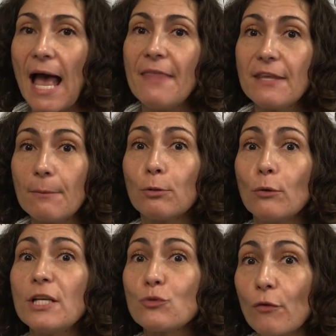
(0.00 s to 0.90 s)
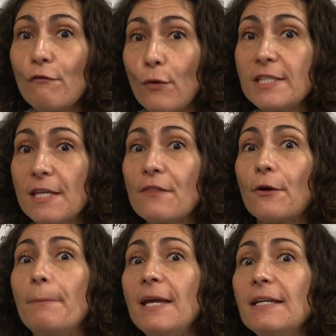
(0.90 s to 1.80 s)
And the employees were voicing their
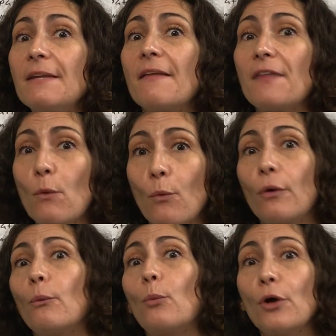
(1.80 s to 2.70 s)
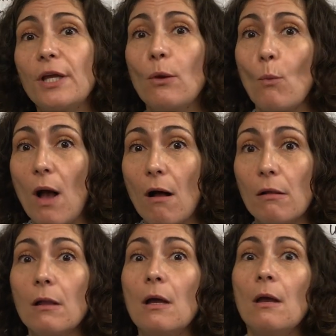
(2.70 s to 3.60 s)
opinion that they weren't working
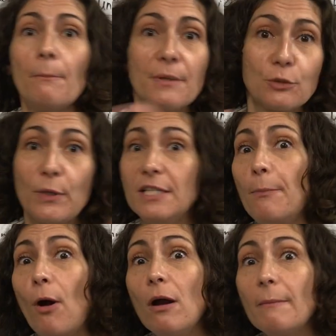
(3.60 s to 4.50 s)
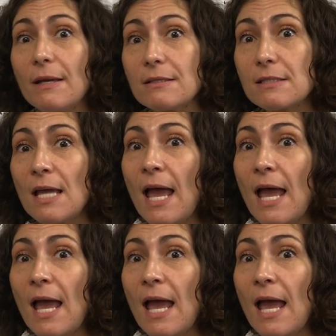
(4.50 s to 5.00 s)
well between departments.